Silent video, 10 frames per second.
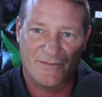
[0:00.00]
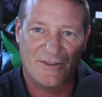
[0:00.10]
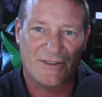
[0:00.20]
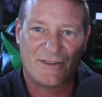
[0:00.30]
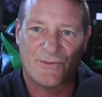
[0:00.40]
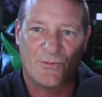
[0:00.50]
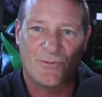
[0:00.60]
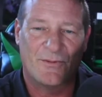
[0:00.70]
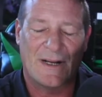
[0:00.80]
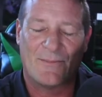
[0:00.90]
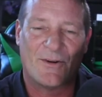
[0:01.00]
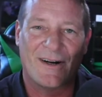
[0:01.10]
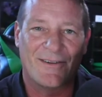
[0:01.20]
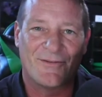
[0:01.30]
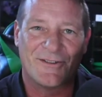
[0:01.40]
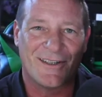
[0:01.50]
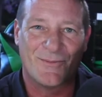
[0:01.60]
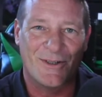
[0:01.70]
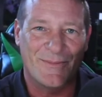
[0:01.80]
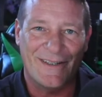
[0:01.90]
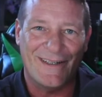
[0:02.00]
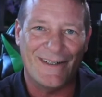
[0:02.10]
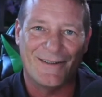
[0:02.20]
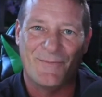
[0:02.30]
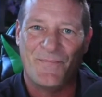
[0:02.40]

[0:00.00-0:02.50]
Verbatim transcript: just I'm ready for summer to be here.